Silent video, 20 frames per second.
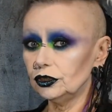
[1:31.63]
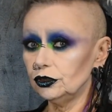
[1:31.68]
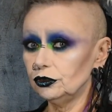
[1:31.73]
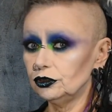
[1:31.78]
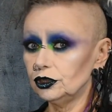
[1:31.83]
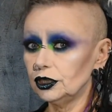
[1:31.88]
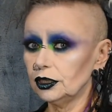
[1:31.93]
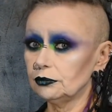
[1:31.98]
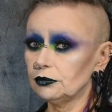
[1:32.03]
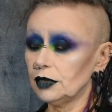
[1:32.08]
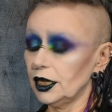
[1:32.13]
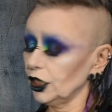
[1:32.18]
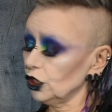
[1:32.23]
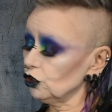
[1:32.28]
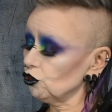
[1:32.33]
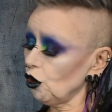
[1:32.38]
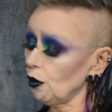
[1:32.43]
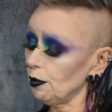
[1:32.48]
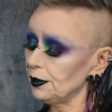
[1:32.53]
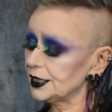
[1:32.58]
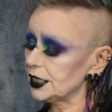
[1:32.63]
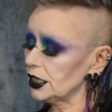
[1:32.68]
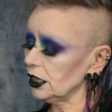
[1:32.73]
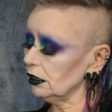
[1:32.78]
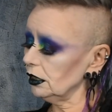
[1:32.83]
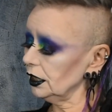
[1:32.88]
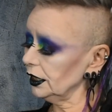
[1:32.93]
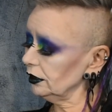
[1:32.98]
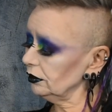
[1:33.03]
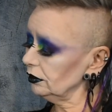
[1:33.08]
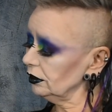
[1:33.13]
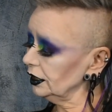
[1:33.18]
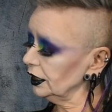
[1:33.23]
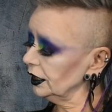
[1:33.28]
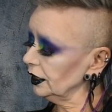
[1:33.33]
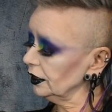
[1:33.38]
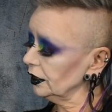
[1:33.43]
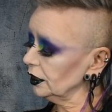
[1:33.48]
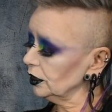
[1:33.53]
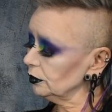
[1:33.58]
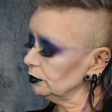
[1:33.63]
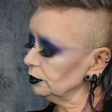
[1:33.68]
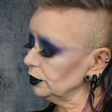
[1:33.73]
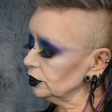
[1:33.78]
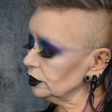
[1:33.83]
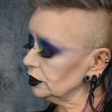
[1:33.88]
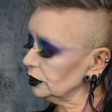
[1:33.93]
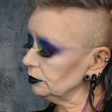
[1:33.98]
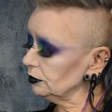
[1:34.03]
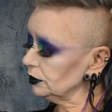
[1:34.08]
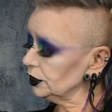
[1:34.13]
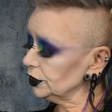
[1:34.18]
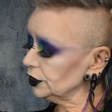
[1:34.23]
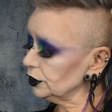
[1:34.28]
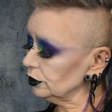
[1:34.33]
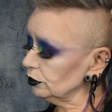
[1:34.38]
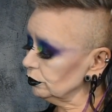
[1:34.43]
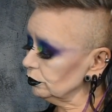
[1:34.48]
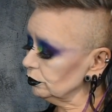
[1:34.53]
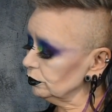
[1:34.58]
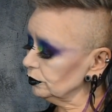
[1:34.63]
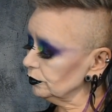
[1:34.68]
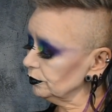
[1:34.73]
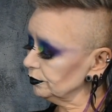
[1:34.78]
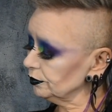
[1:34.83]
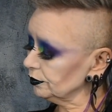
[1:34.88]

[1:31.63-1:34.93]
using my crocodile, put some little